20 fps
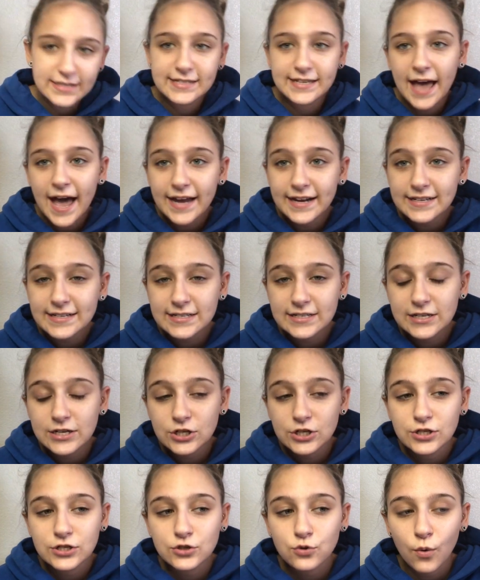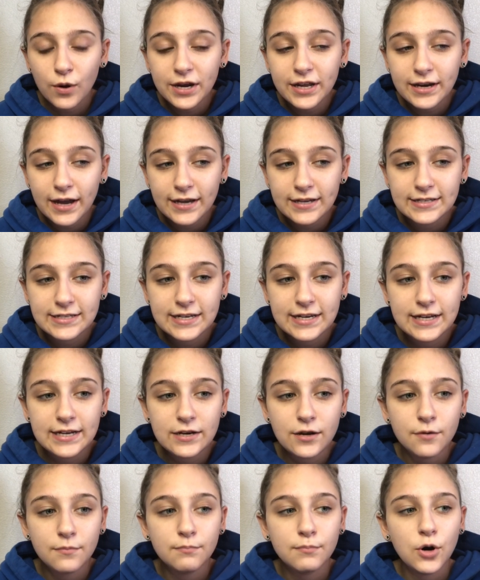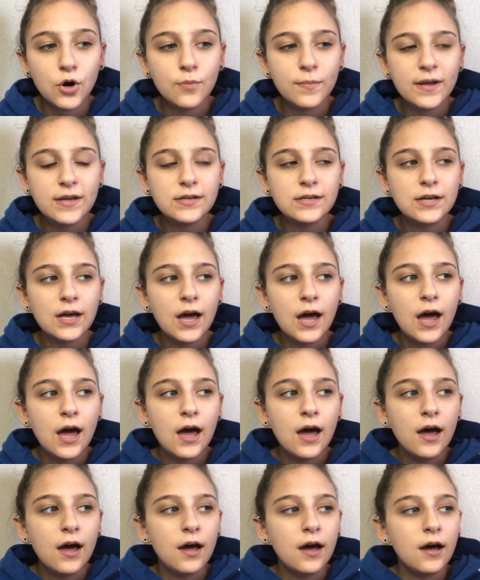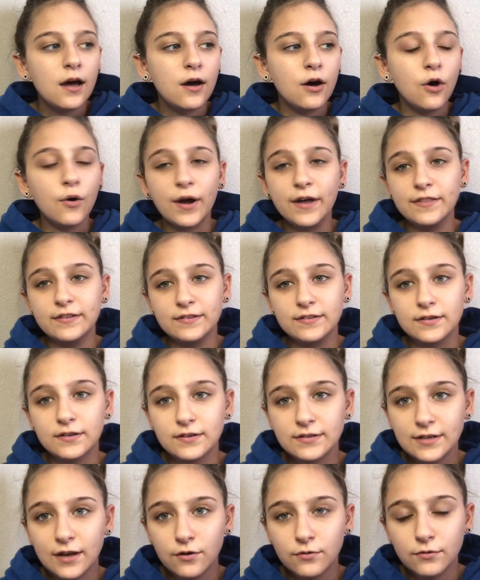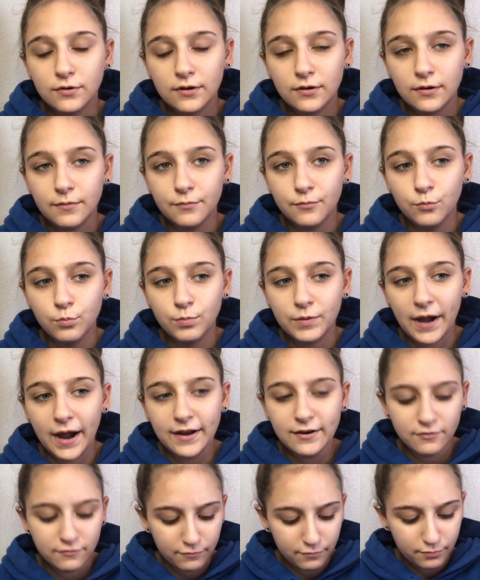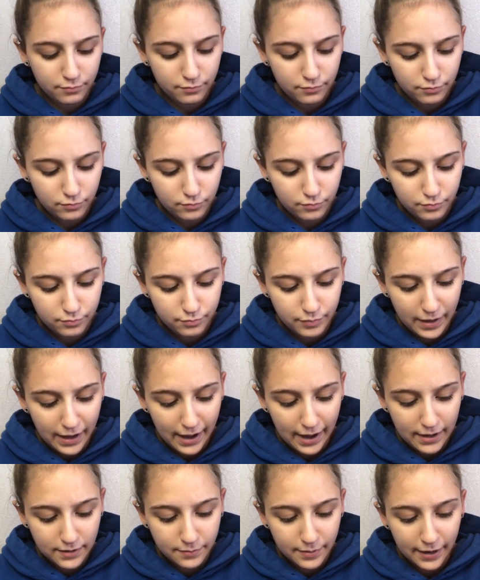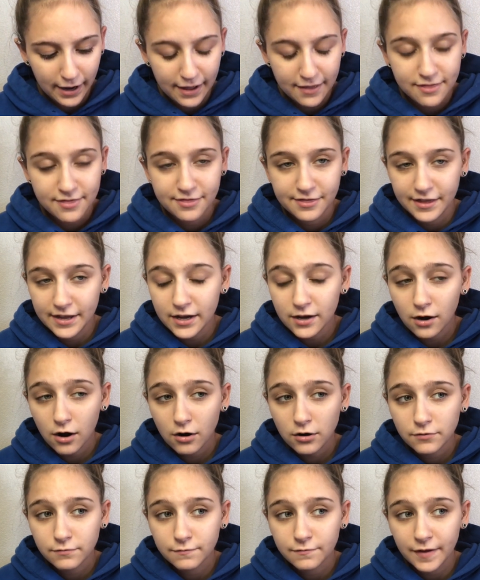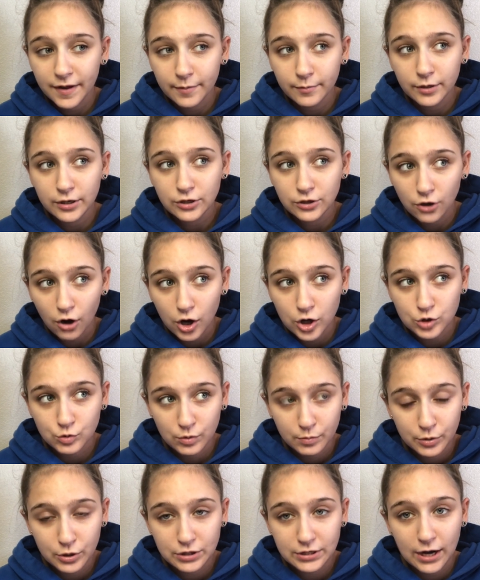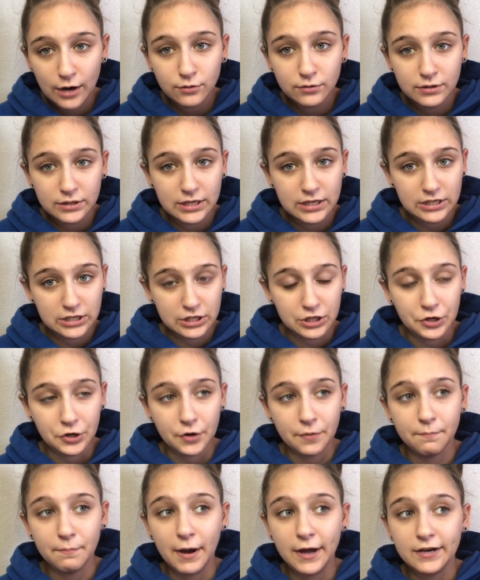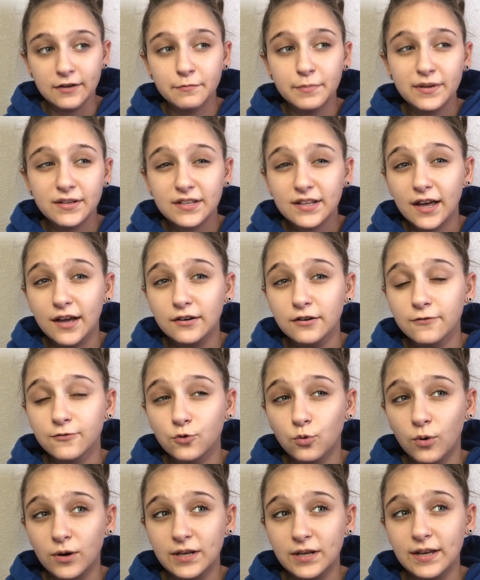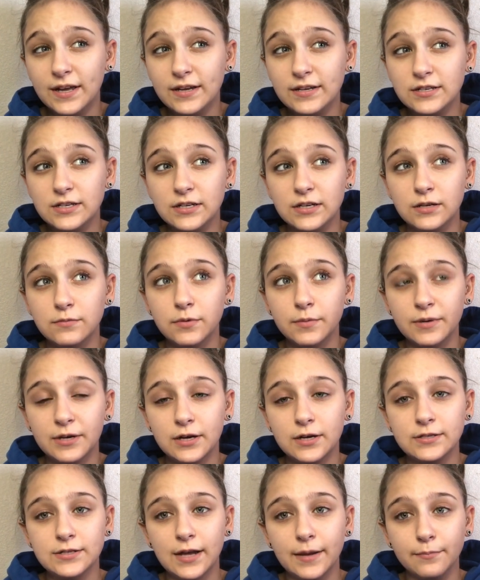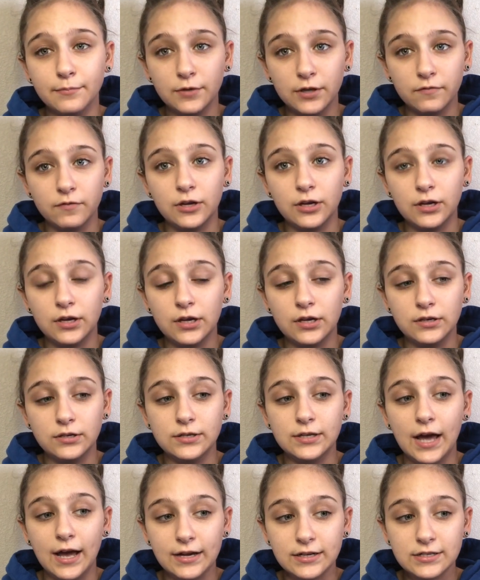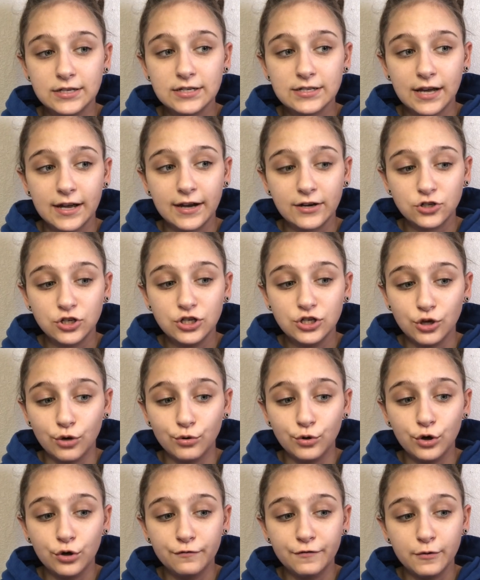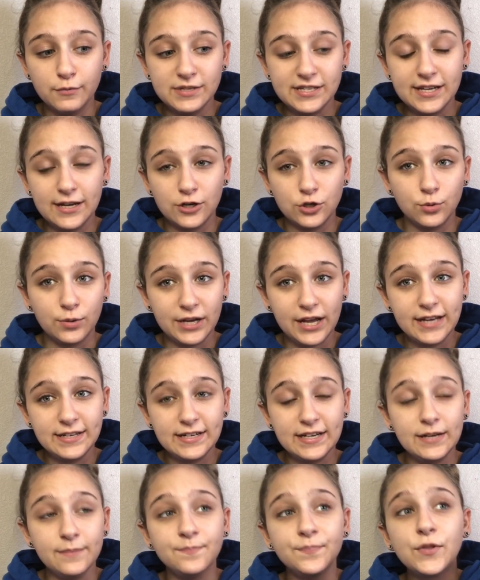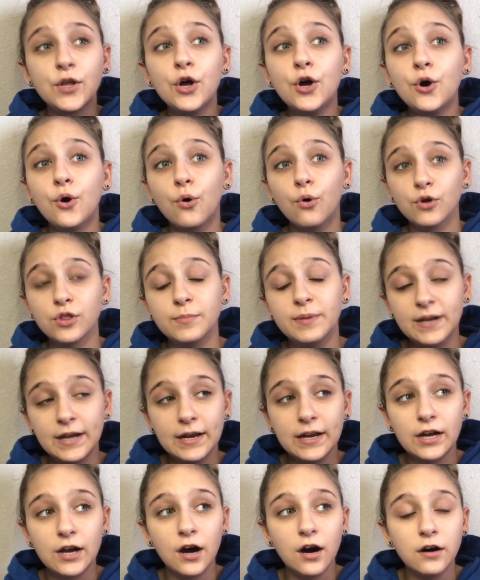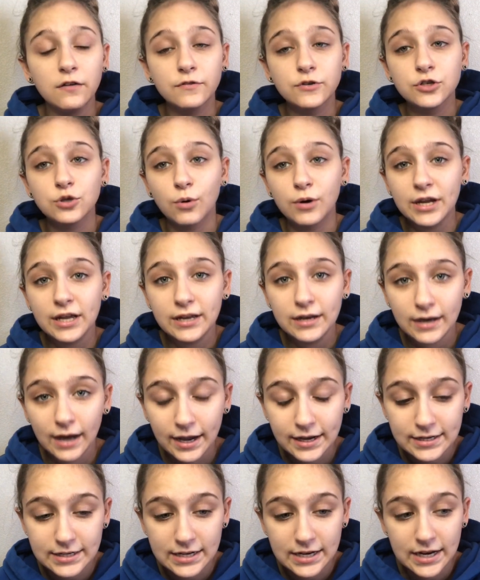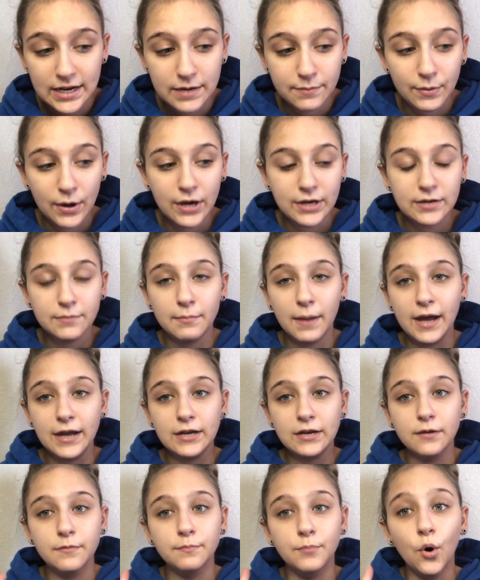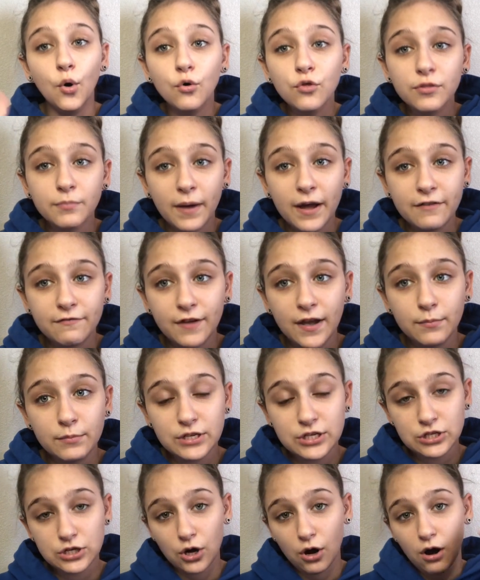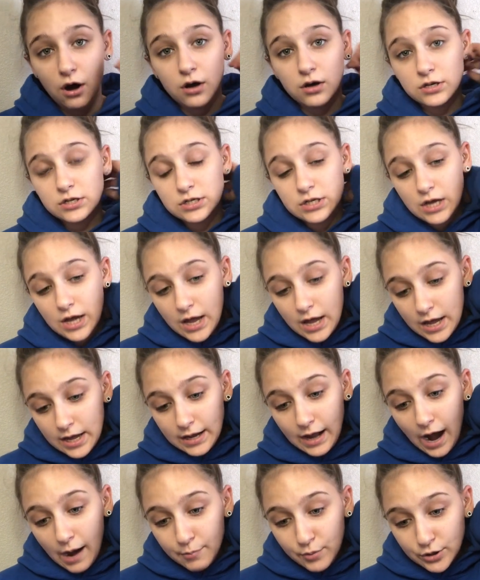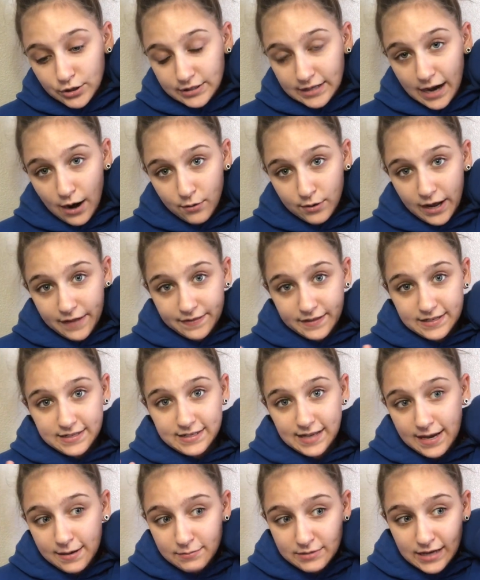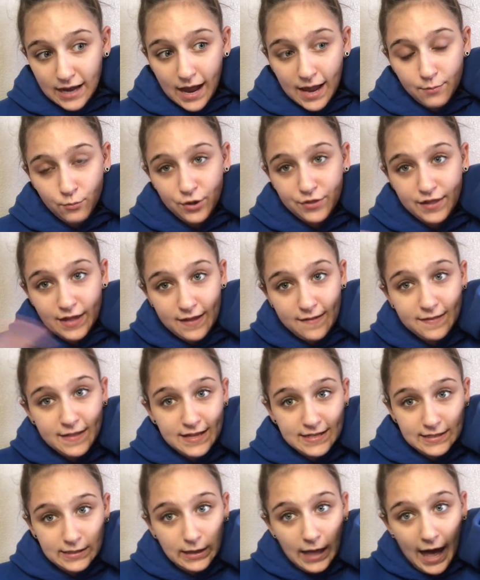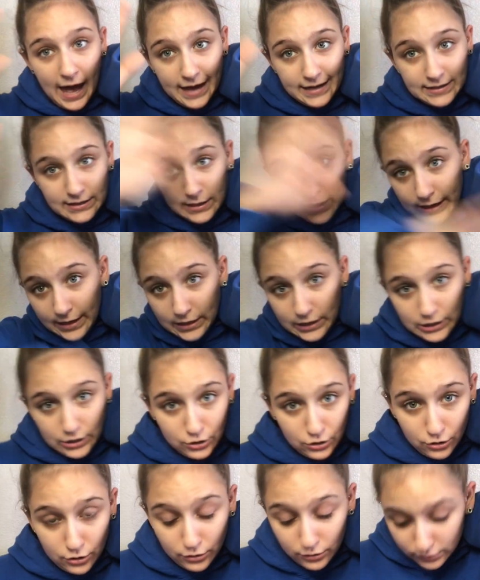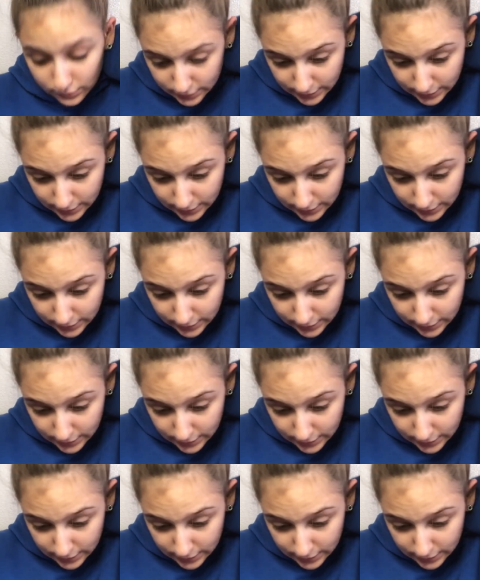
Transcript: Saddest 2019 moment. Okay, this is gonna sound kind of bad, but I think our family dogs were put down this year. Might have been the end of 2018, but because I'm living in Texas, I actually don't know if it was the end of 2018 or the beginning of 2019, but both my family's dogs got put down at the same time within this last like year